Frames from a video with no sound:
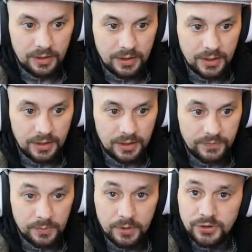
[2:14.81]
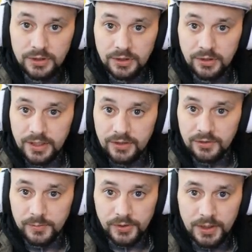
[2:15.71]
And if you're watching and not yet
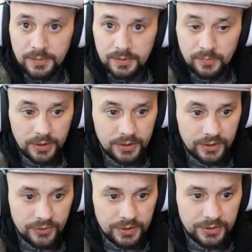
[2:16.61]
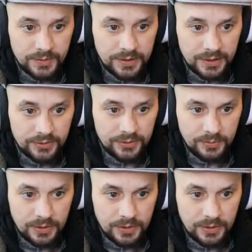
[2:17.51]
subscribed, why not consider doing that too?